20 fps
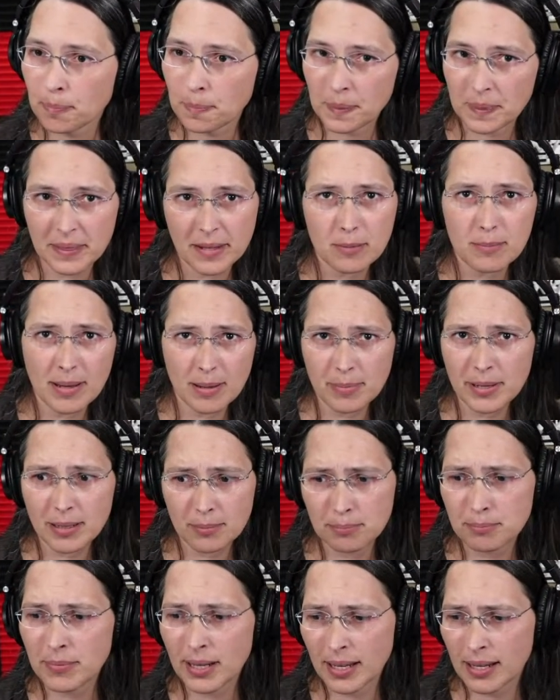There may be
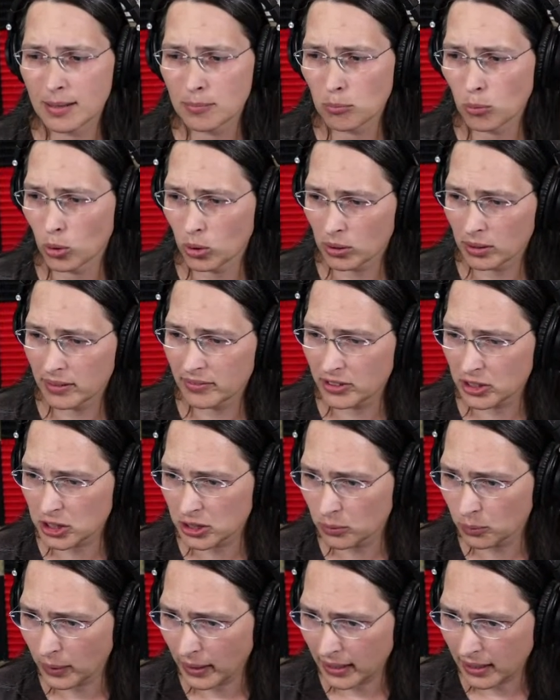a more efficient
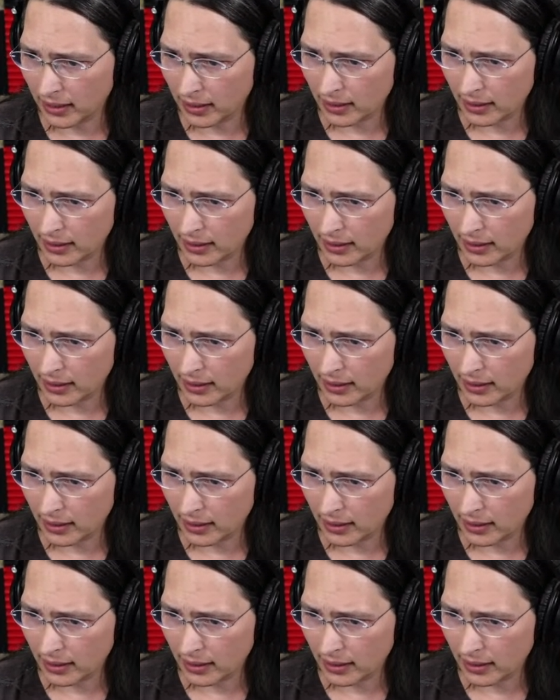way,